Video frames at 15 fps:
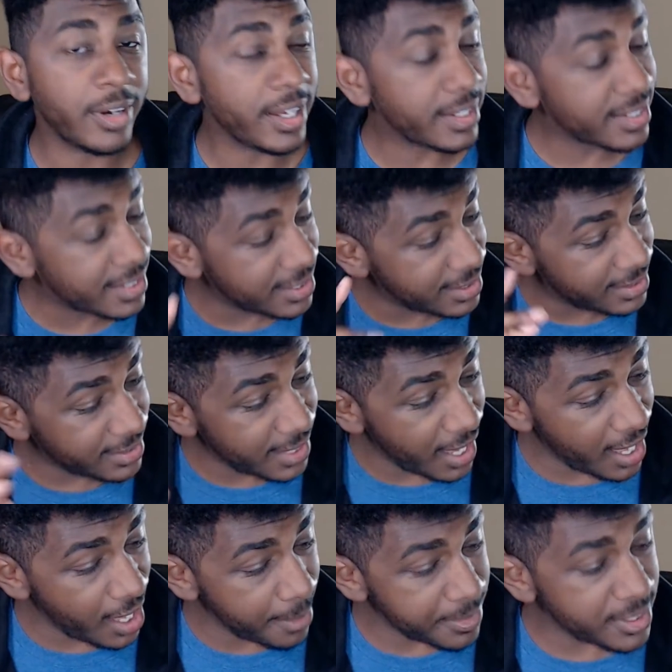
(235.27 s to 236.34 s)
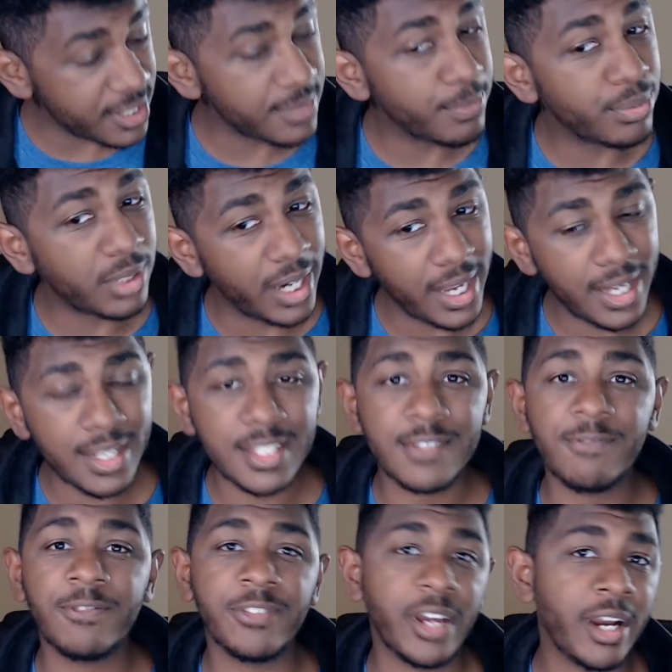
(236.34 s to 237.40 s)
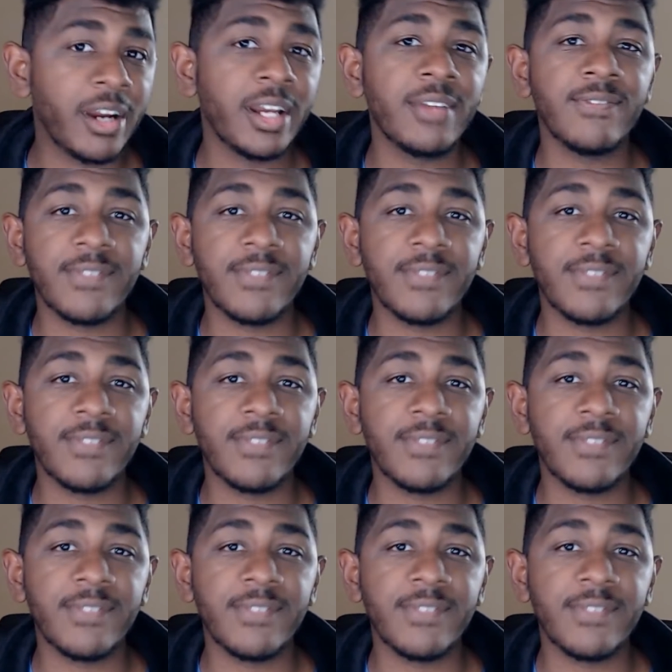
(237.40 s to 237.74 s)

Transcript: except braid is very